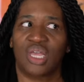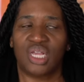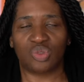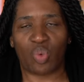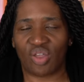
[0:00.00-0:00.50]

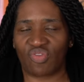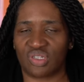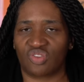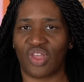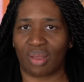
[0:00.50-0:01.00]
his wife and
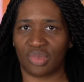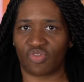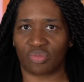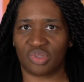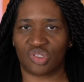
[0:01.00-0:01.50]
his family
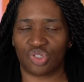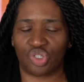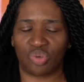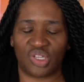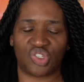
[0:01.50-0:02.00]
from this
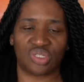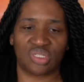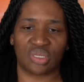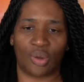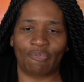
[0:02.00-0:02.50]
situation.
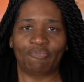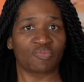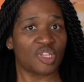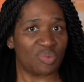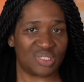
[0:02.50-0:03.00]
So
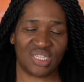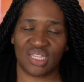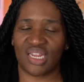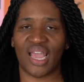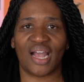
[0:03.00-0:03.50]
we see
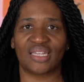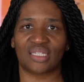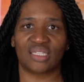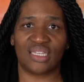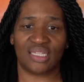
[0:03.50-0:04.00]
that he
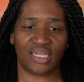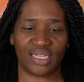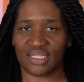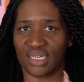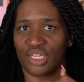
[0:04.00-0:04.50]
has he
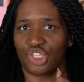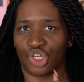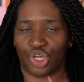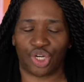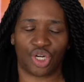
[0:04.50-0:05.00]
linked it
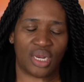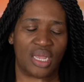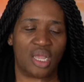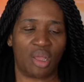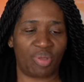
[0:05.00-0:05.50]
into her
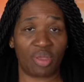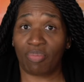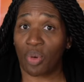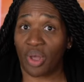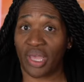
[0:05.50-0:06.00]

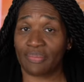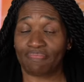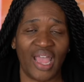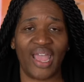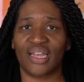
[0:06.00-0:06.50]
Pip-Boy,
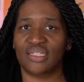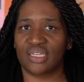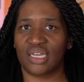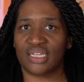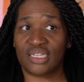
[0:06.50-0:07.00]
and
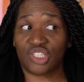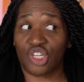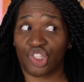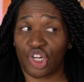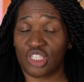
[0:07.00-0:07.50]
uh, he's going
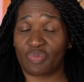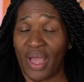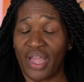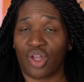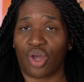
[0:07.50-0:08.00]
to start
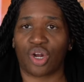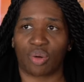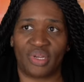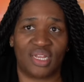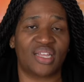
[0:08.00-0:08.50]
spying on her.
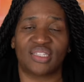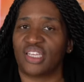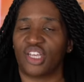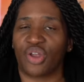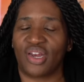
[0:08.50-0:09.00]
We didn't get to
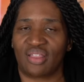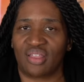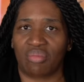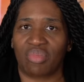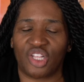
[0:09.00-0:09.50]
hear
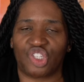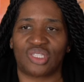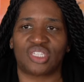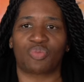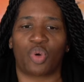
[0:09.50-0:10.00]
anything much at
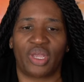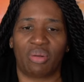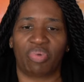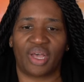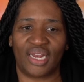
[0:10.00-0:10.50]
this
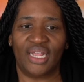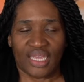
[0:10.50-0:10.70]
point, but